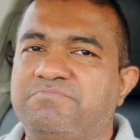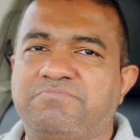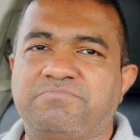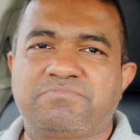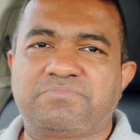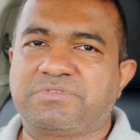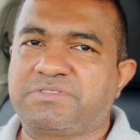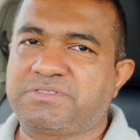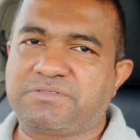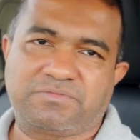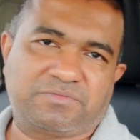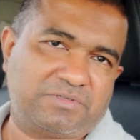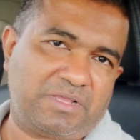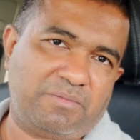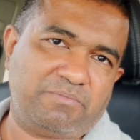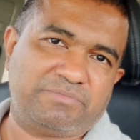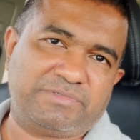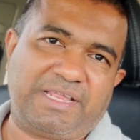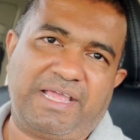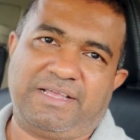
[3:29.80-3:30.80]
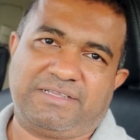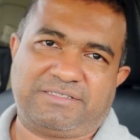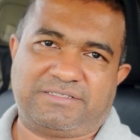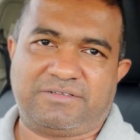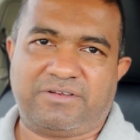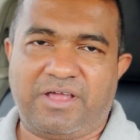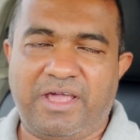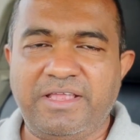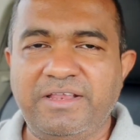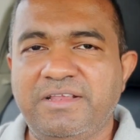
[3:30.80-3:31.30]
some text,
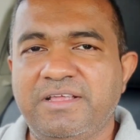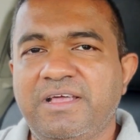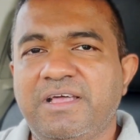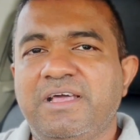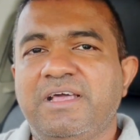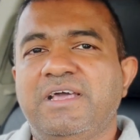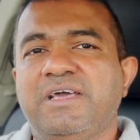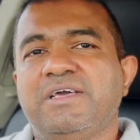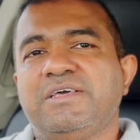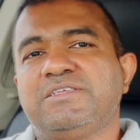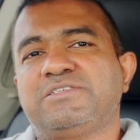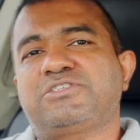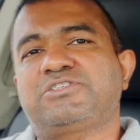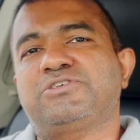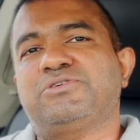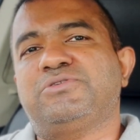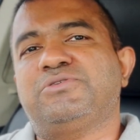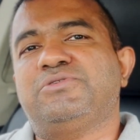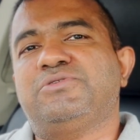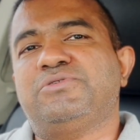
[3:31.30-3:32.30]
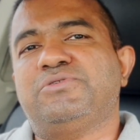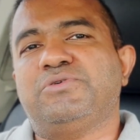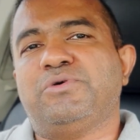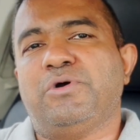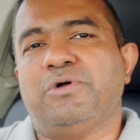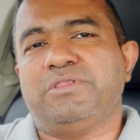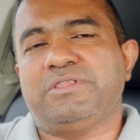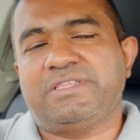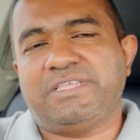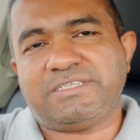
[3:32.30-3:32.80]
right? So
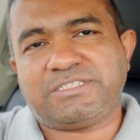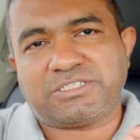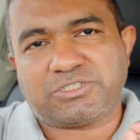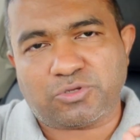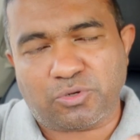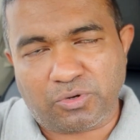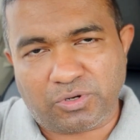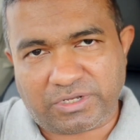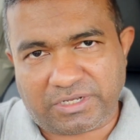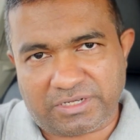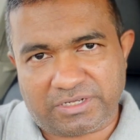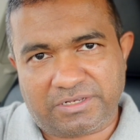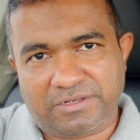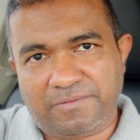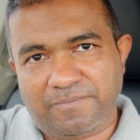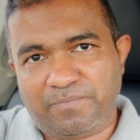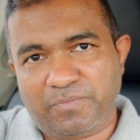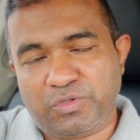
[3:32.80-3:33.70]
this token,